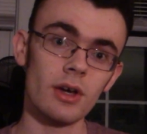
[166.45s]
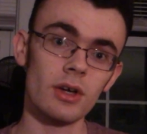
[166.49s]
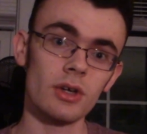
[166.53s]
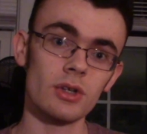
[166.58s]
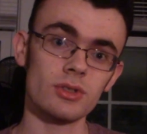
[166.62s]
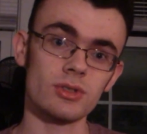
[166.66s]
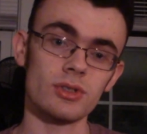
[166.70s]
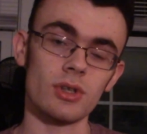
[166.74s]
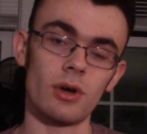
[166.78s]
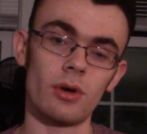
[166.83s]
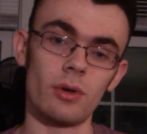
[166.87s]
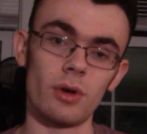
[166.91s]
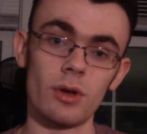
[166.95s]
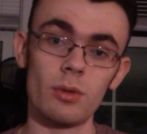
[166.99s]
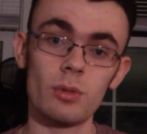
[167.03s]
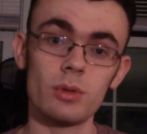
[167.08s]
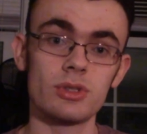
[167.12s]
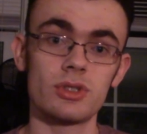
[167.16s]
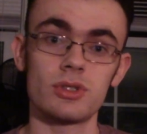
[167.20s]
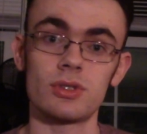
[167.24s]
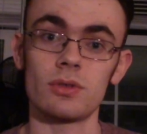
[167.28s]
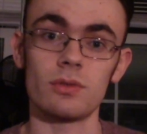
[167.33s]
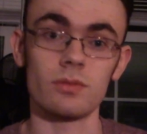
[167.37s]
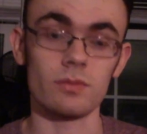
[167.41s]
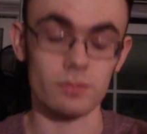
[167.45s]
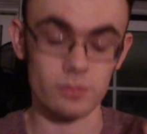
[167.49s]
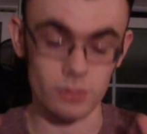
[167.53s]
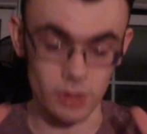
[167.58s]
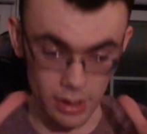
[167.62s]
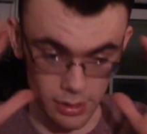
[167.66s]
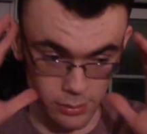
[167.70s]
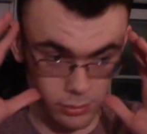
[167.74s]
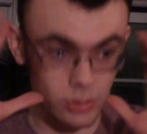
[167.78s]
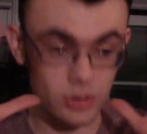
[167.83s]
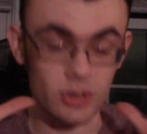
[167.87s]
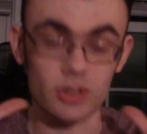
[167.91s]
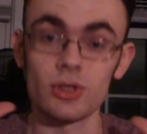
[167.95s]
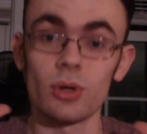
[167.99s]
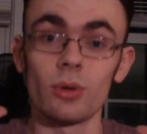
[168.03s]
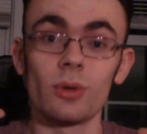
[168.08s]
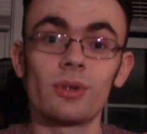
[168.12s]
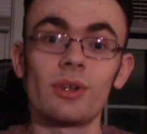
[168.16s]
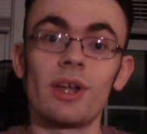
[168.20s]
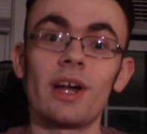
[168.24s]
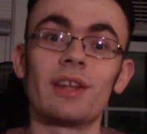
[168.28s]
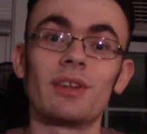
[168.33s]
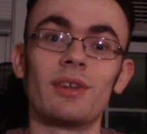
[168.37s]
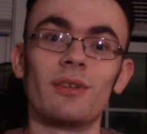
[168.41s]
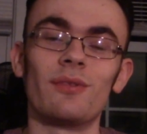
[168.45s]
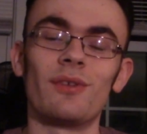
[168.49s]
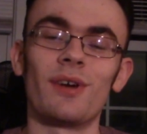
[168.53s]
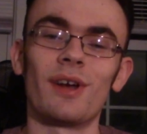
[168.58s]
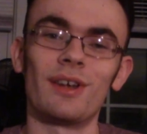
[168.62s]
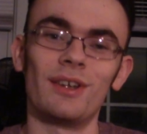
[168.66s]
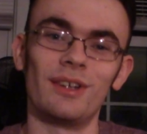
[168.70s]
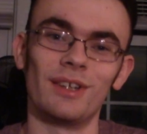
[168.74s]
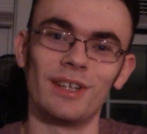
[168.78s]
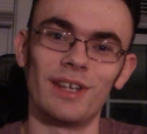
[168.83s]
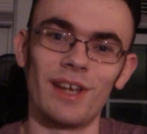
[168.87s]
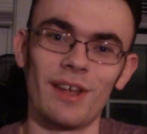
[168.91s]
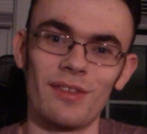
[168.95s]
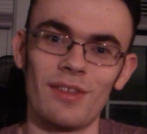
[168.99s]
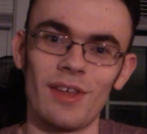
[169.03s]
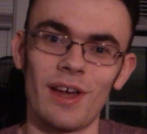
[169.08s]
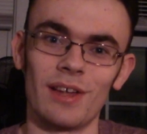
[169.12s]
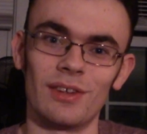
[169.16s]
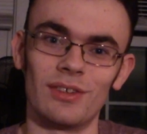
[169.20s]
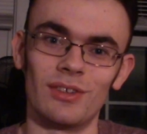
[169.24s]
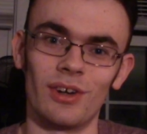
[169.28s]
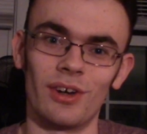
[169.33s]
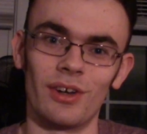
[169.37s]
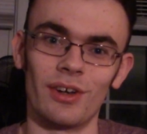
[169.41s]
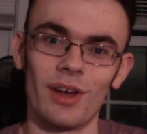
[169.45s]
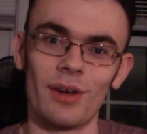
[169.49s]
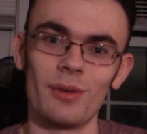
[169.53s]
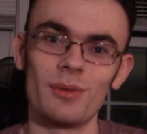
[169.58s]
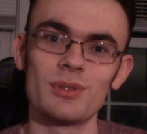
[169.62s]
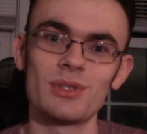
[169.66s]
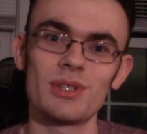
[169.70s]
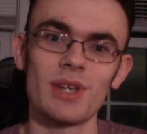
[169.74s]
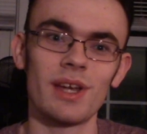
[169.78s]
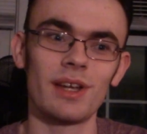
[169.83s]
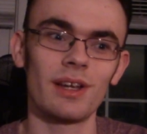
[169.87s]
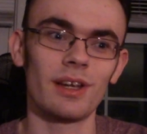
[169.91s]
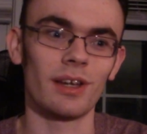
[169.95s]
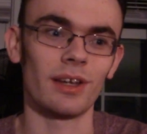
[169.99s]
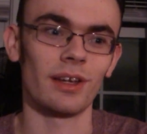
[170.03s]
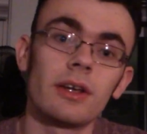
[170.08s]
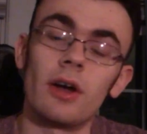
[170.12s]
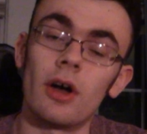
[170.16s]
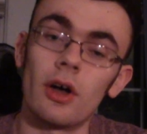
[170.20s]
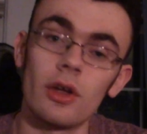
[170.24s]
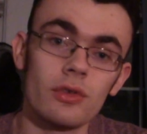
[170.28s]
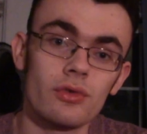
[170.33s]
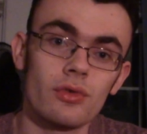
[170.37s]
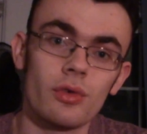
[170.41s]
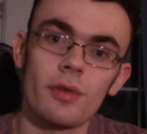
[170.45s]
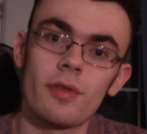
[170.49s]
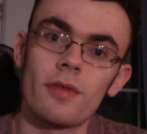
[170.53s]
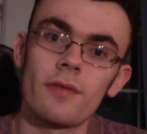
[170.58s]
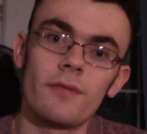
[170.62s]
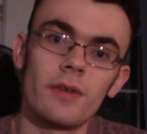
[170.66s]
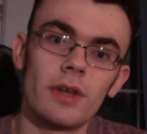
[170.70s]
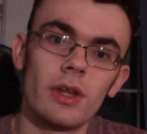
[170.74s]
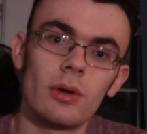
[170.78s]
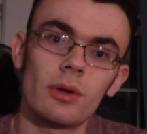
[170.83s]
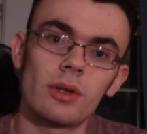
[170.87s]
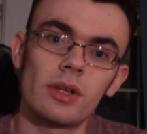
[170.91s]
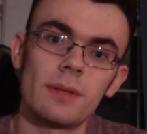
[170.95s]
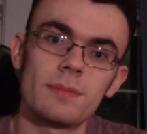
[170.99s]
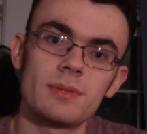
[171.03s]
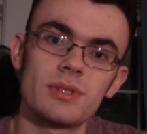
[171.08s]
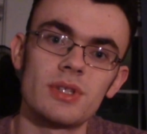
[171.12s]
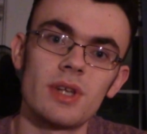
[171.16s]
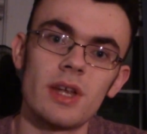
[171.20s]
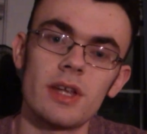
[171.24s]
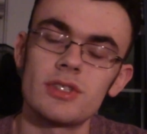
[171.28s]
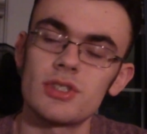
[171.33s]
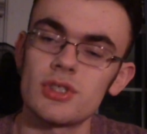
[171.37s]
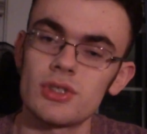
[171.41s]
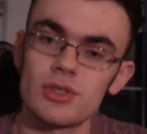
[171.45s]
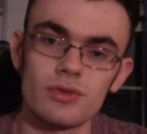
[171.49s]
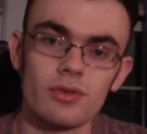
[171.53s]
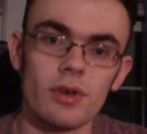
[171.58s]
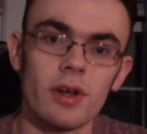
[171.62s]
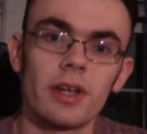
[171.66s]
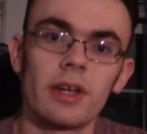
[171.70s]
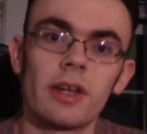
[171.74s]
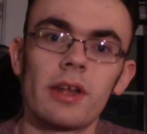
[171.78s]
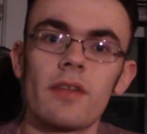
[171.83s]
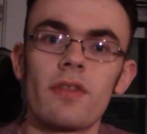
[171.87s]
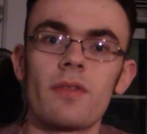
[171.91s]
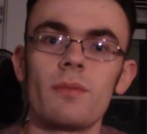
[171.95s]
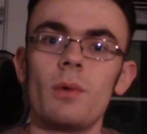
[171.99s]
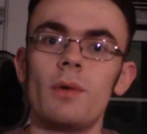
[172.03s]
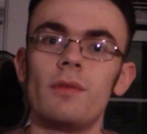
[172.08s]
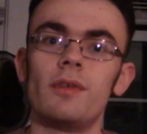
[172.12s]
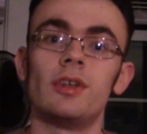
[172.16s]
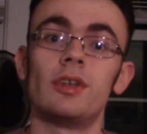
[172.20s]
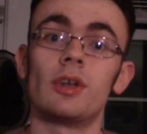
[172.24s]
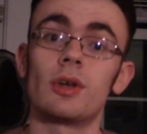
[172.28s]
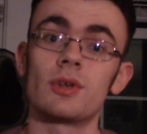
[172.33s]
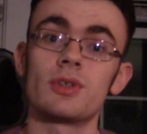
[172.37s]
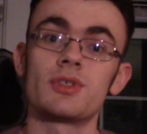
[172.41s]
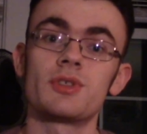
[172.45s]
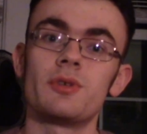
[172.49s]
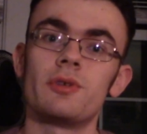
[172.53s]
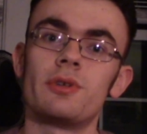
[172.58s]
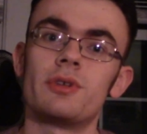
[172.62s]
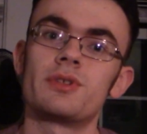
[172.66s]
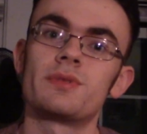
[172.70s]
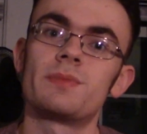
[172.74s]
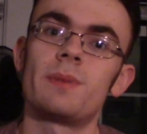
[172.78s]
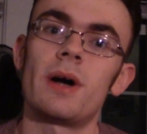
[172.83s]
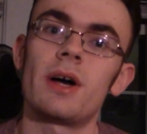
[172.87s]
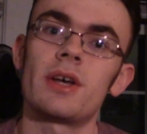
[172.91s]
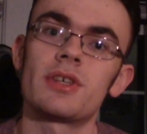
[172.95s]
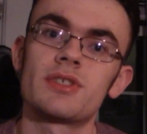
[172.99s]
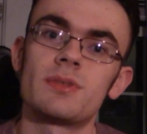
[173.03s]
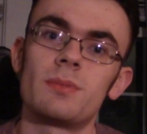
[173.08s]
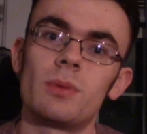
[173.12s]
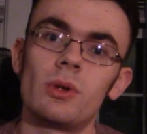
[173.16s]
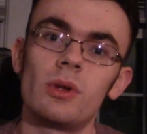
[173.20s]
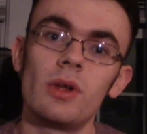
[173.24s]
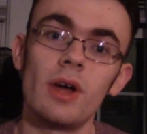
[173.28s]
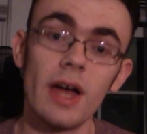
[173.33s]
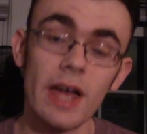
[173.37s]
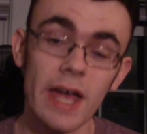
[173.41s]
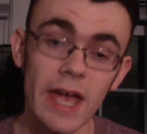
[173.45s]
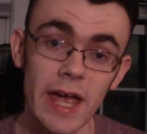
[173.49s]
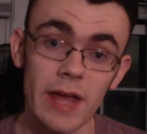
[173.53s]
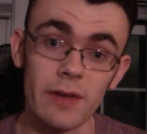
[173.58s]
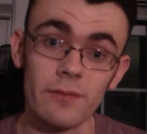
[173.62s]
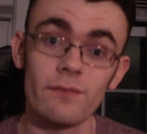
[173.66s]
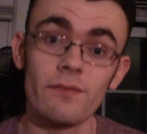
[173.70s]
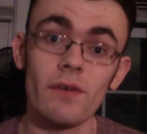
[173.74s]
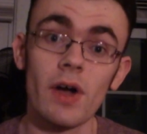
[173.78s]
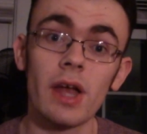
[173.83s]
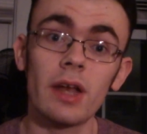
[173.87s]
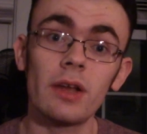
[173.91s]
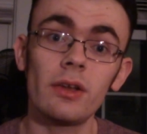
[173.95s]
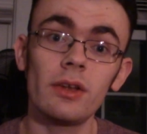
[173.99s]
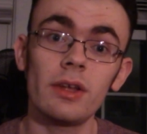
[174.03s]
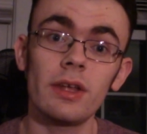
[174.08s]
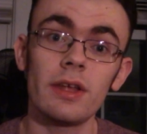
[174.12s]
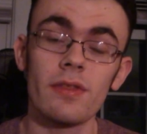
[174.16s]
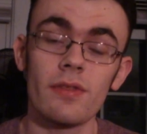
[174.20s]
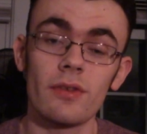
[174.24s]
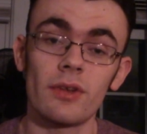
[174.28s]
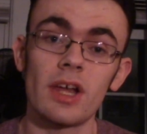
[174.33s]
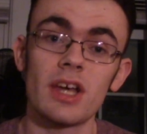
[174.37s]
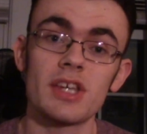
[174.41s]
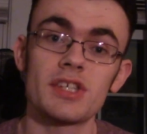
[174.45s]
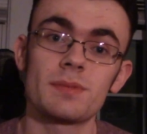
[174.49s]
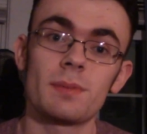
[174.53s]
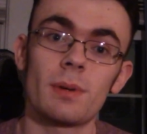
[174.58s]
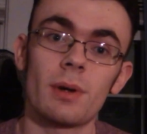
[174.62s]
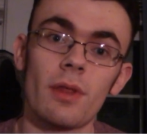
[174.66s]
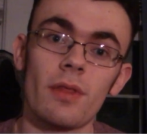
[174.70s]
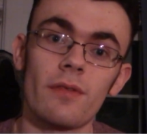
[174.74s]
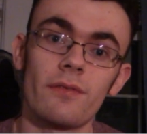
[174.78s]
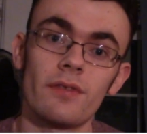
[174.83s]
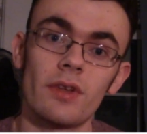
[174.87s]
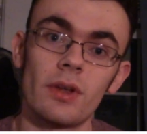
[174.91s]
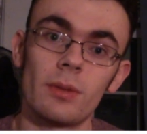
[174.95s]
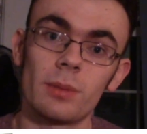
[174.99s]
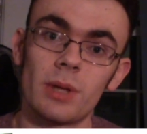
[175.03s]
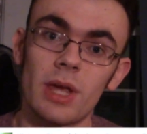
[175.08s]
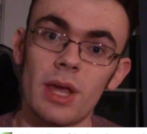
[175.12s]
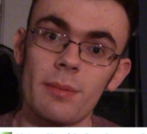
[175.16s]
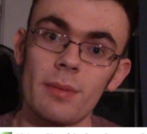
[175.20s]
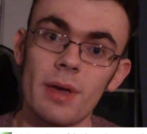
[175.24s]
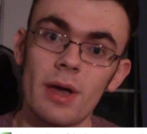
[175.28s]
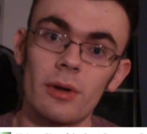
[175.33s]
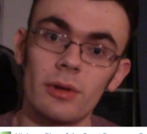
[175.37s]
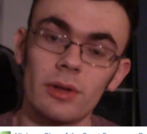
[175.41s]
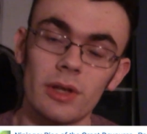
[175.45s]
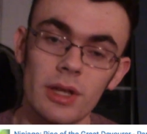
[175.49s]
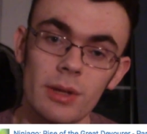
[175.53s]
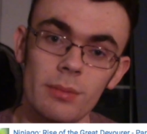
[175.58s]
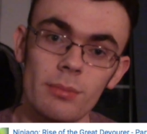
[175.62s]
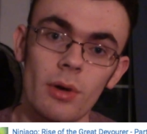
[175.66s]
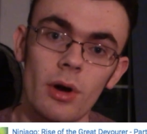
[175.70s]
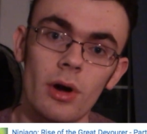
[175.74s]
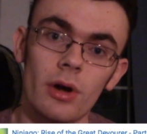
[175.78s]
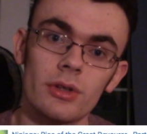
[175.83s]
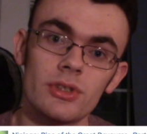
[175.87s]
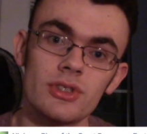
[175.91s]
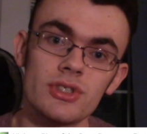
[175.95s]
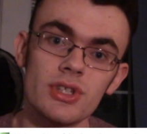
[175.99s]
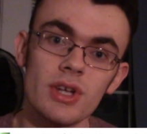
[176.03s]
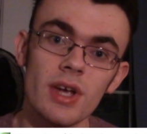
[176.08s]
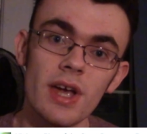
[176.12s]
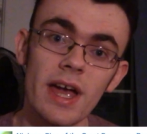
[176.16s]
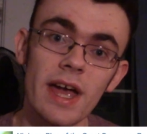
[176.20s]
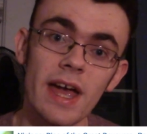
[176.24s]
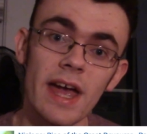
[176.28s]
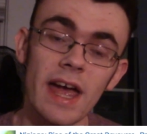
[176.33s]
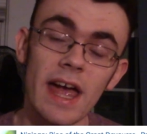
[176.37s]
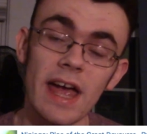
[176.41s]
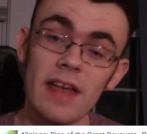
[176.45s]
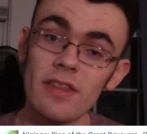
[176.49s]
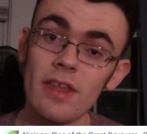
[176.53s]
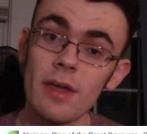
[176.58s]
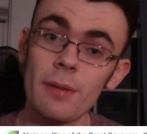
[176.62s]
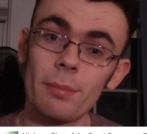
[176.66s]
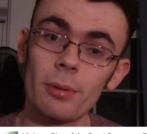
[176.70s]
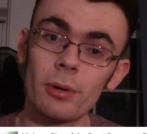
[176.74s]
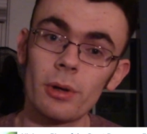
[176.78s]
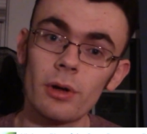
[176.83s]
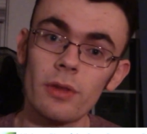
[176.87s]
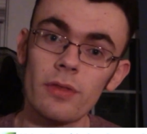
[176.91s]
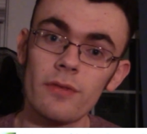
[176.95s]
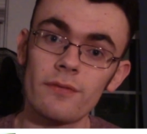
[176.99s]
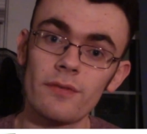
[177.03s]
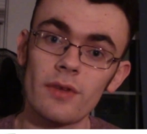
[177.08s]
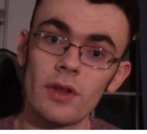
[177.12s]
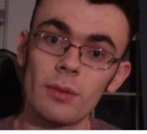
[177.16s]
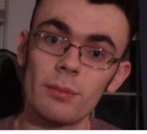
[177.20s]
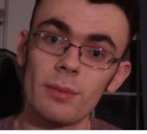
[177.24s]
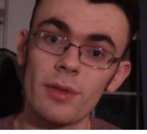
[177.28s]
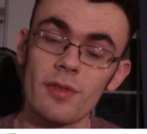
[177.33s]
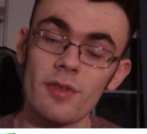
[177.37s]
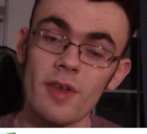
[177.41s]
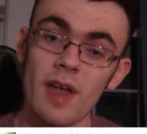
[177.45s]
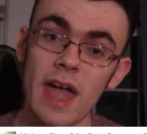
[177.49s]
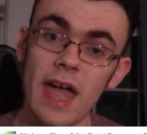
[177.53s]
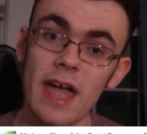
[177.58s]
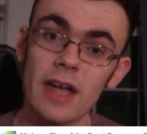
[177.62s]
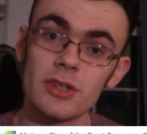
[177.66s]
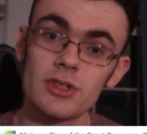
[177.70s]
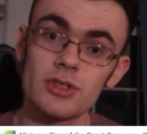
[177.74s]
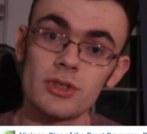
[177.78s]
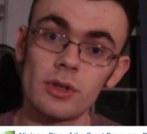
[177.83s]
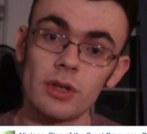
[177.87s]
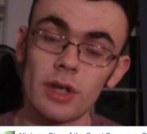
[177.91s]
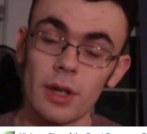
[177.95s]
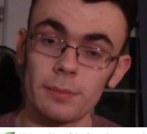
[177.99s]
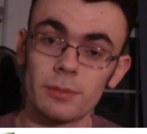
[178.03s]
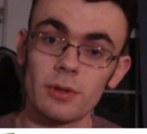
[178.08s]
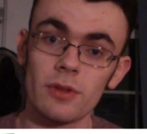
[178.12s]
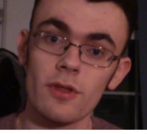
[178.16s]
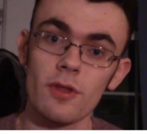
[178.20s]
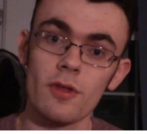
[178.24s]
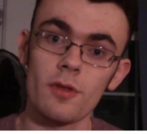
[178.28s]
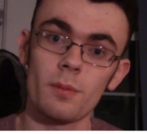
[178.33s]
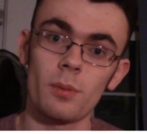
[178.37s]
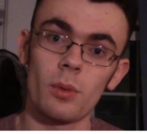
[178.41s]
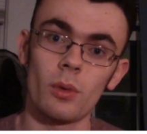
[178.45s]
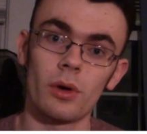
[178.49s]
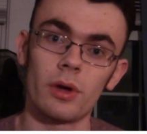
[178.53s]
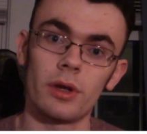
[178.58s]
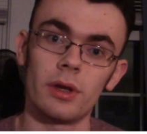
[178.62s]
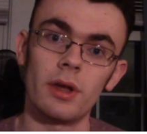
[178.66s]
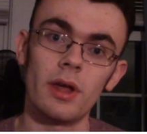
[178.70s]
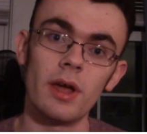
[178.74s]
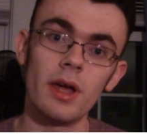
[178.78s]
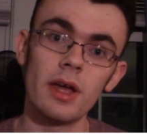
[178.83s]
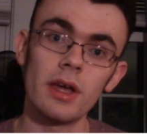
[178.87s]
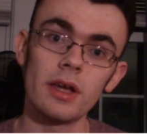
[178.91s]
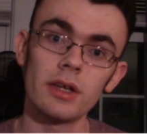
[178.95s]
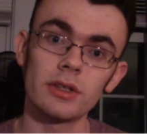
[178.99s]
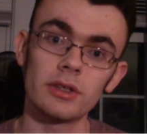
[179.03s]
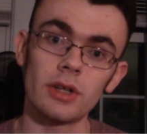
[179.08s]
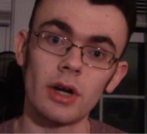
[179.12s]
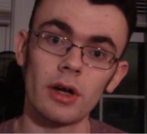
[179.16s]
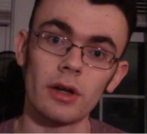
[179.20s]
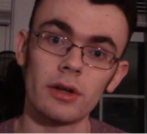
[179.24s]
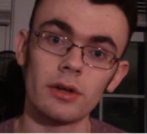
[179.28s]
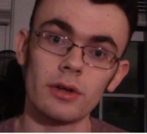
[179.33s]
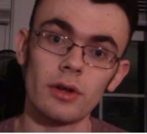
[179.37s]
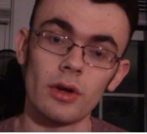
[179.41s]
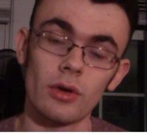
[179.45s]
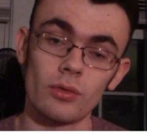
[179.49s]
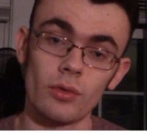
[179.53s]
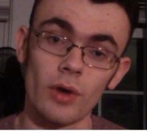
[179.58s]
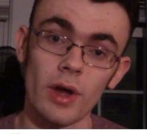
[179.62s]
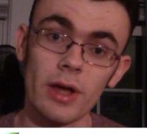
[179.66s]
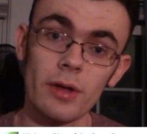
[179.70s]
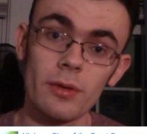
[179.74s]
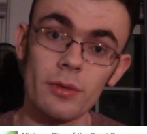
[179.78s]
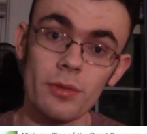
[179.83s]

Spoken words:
So I was so glad to finally get that done. I was editing hundreds of video clips a day, just trying to get the movie done as soon as possible, and finally the last part of the film came out in March. And that part of the film has actually, up to this point, gotten around